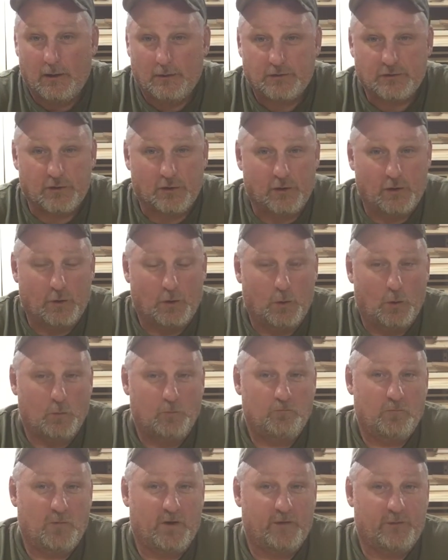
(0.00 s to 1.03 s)
So
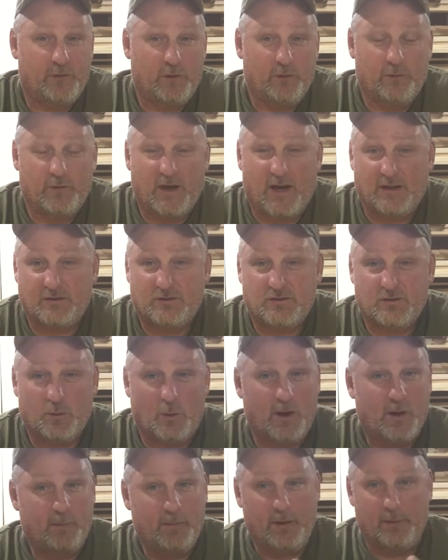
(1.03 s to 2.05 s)
if you've got
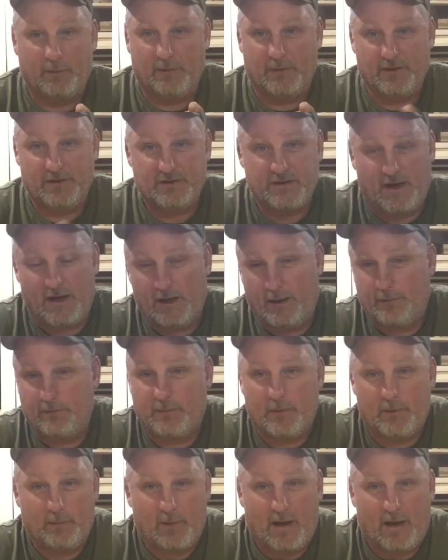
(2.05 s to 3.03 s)
20 people that sign up for the